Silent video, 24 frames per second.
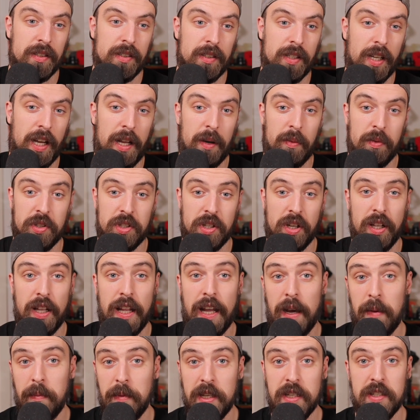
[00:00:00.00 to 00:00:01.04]
God was going to
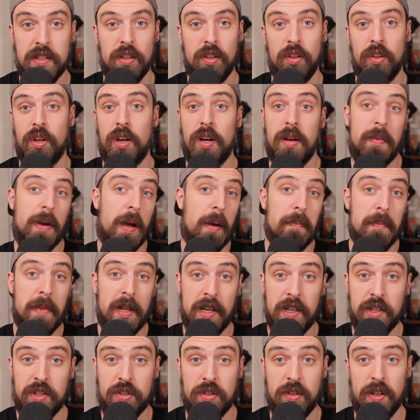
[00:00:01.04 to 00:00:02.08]
allow me to learn about
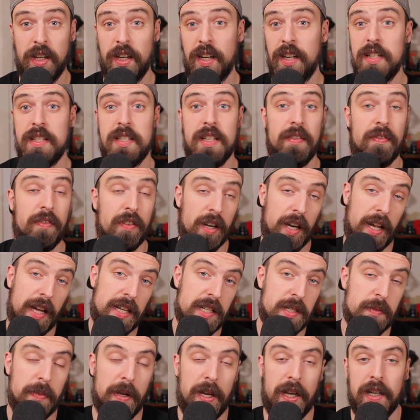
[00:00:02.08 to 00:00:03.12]
ministry in a different
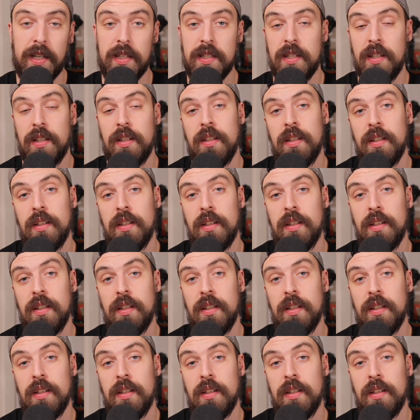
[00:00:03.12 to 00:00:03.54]
aspect.